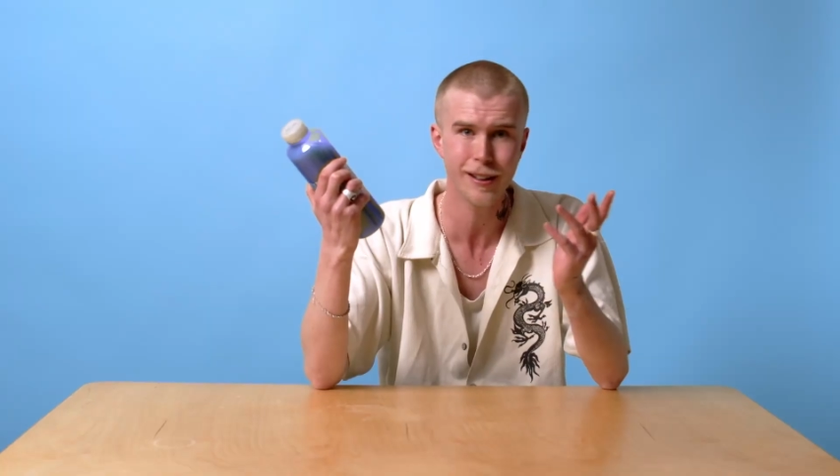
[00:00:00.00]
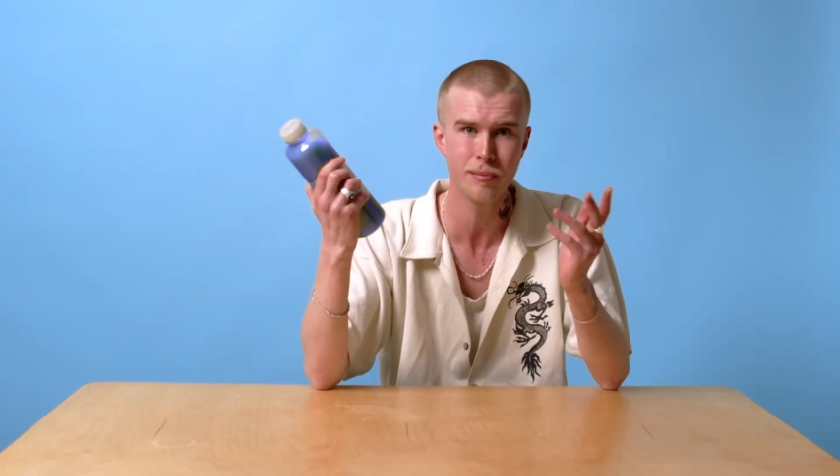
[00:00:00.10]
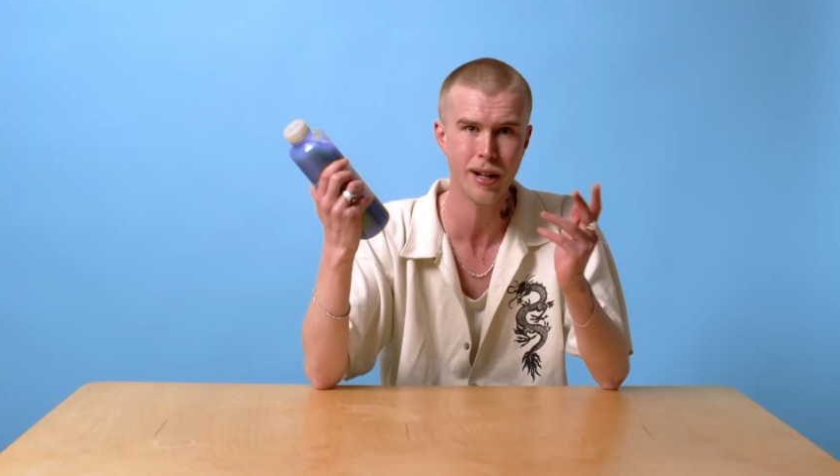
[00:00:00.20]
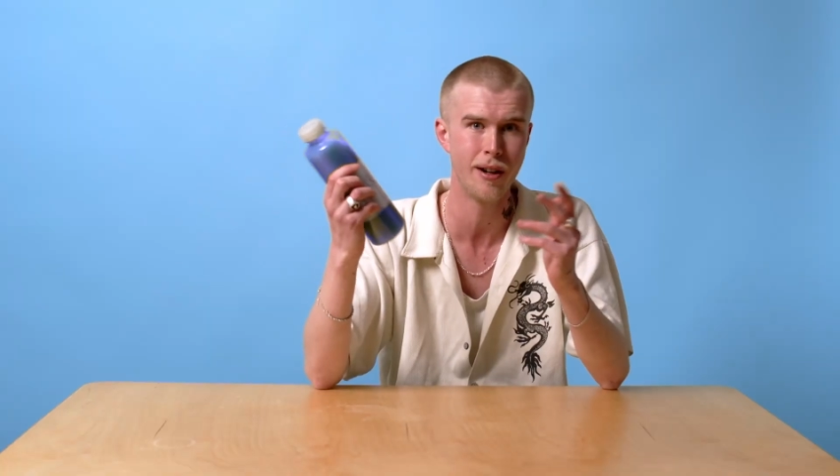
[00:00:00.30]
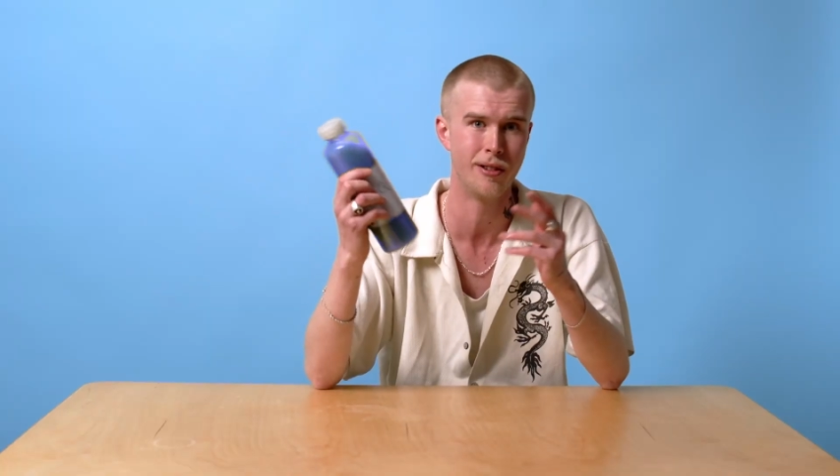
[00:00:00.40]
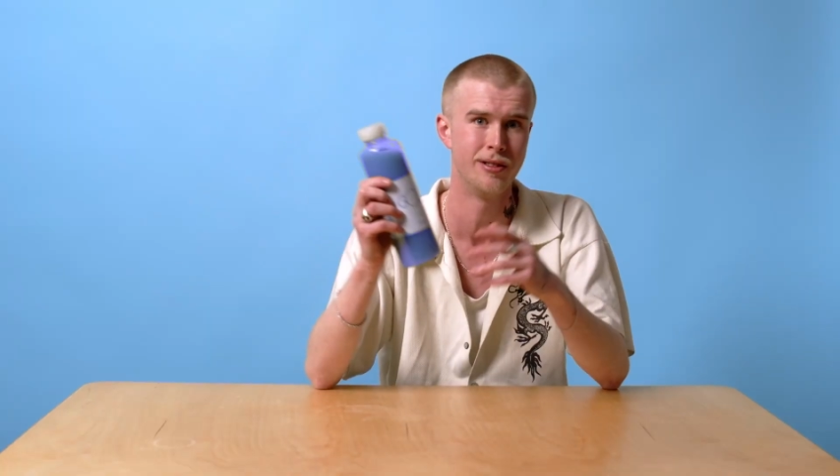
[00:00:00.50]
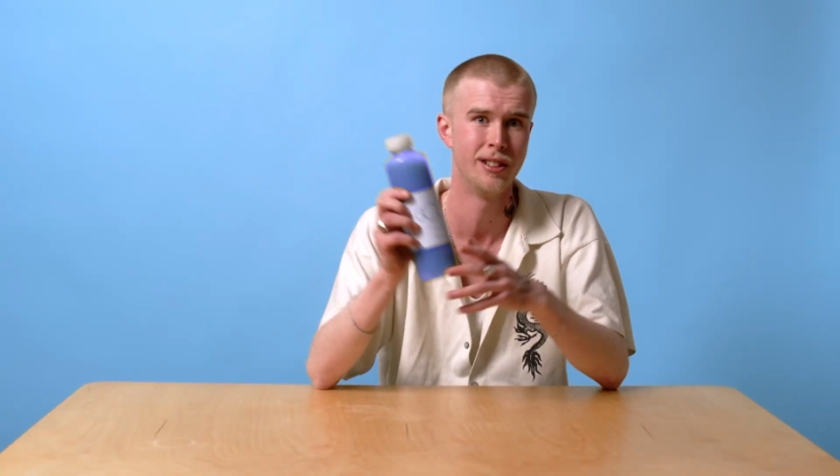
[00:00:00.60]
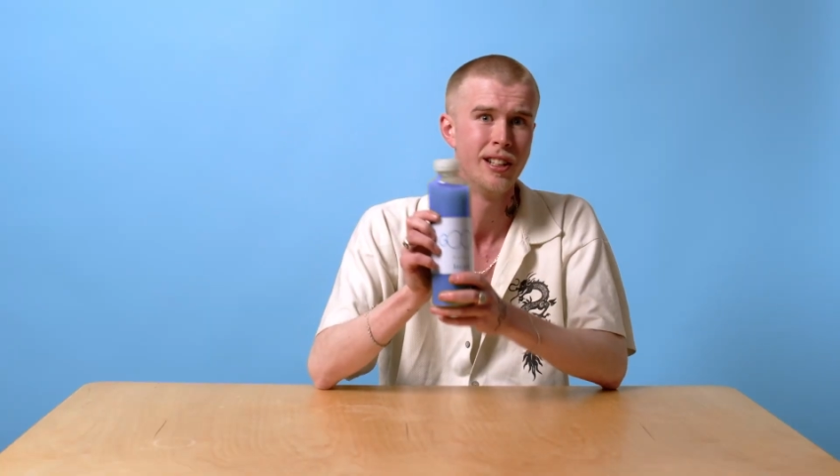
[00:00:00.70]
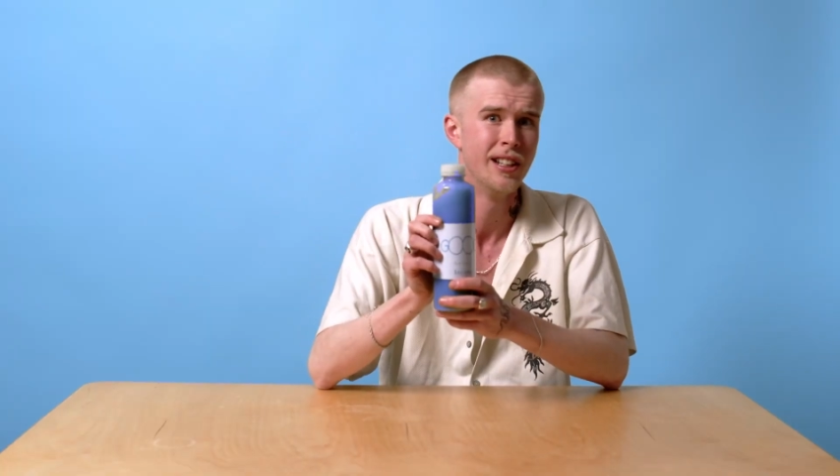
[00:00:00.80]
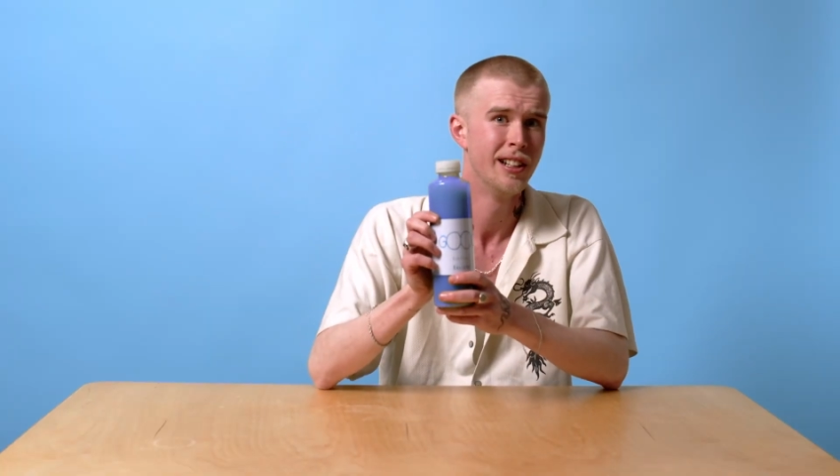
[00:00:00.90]
at him now.
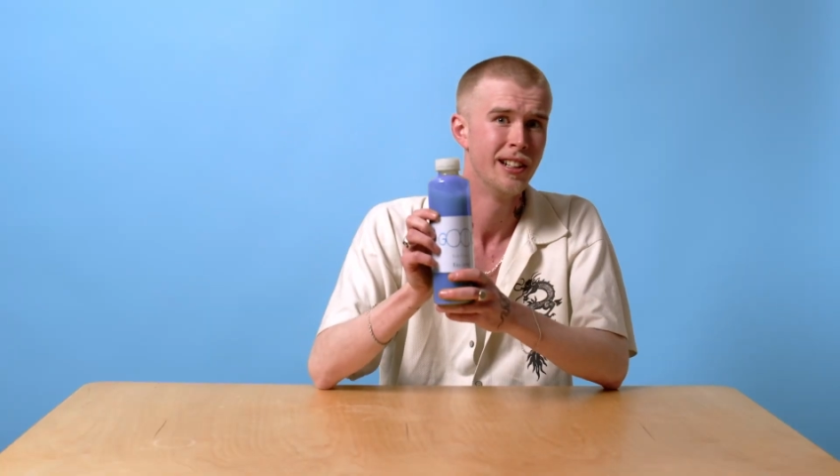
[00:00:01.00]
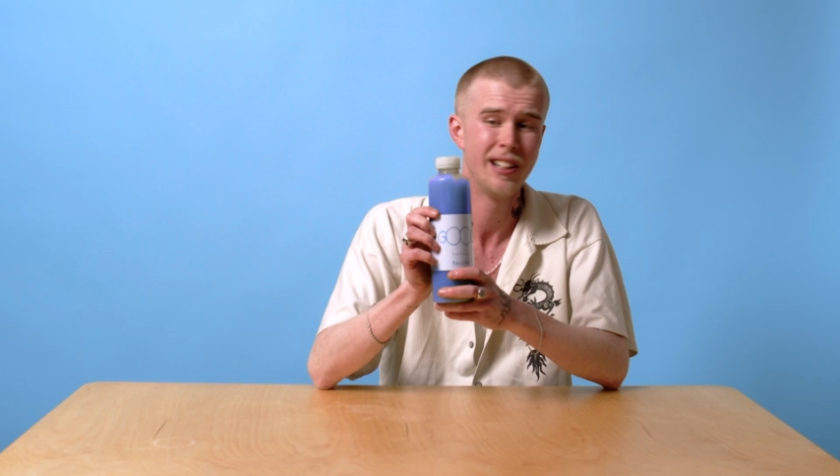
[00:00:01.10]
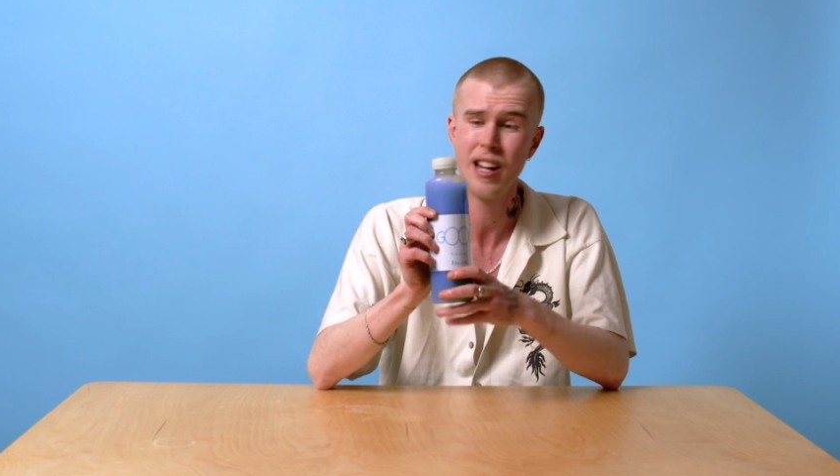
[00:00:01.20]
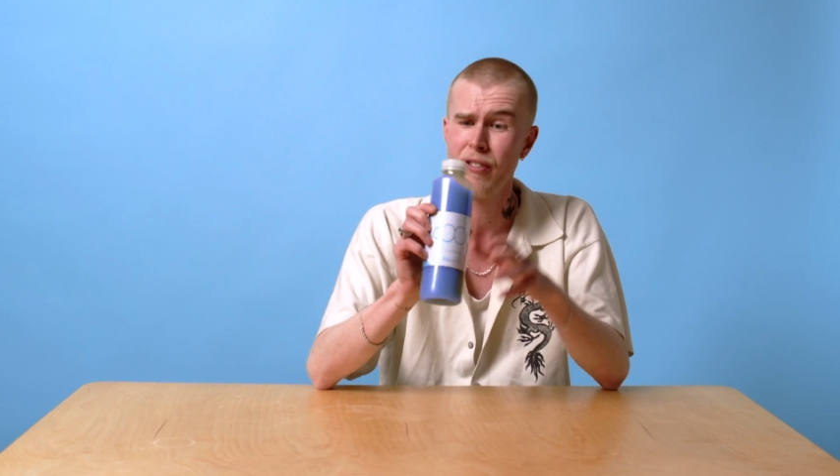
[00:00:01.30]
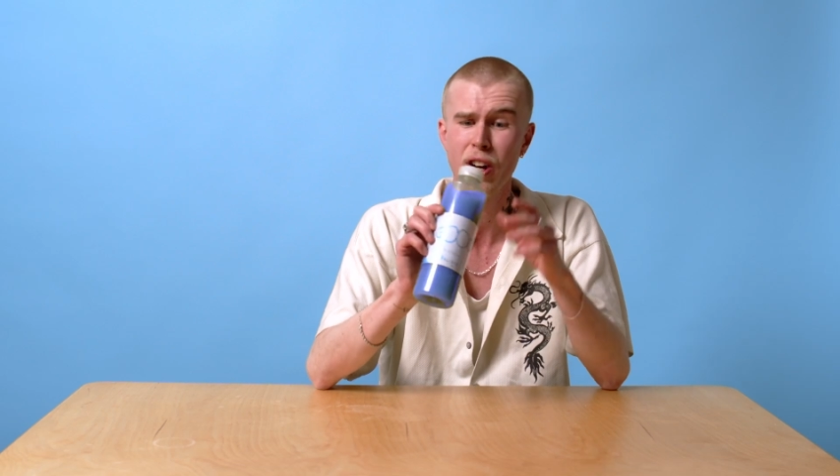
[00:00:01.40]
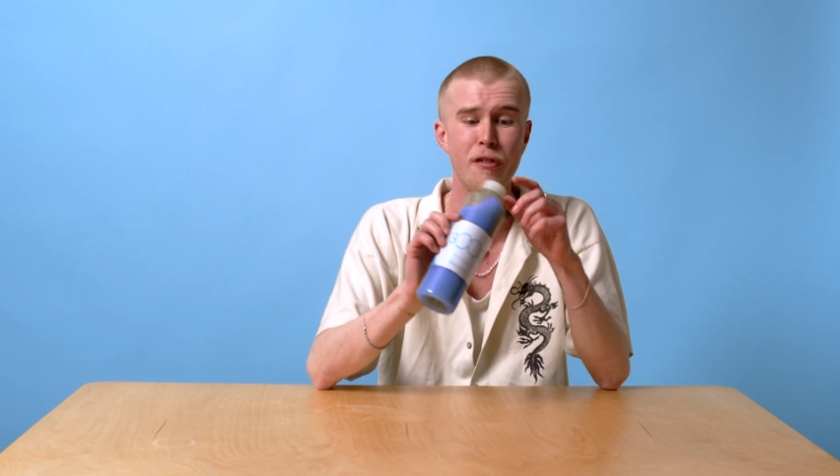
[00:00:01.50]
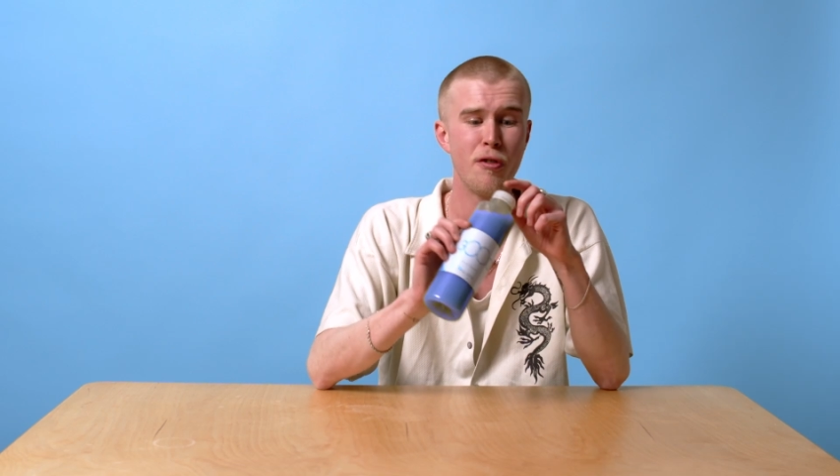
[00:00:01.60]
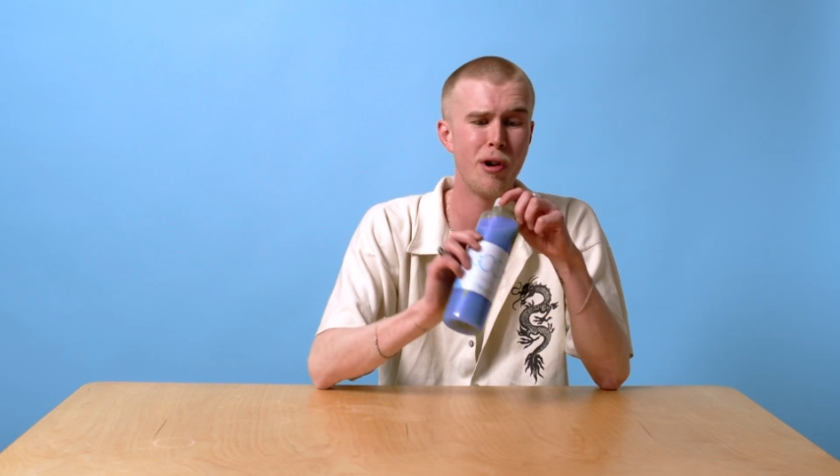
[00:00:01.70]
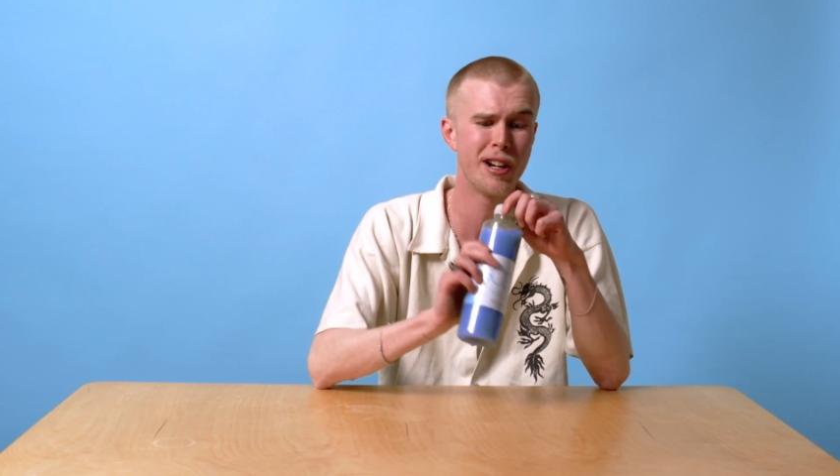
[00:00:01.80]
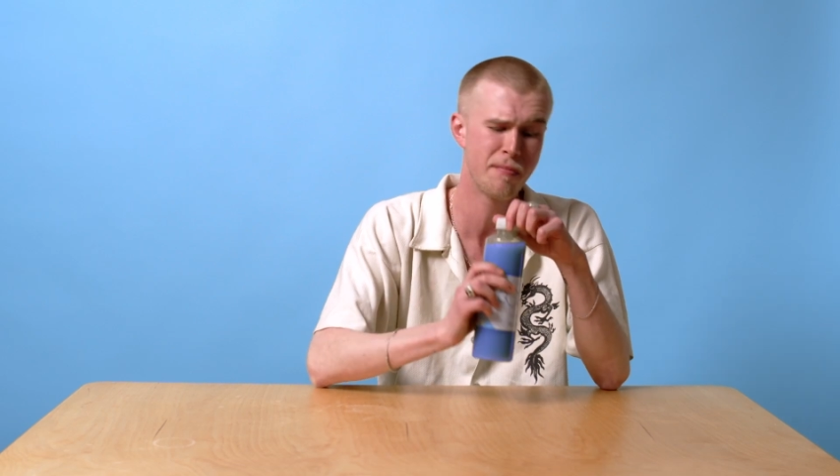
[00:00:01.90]
Living off of what he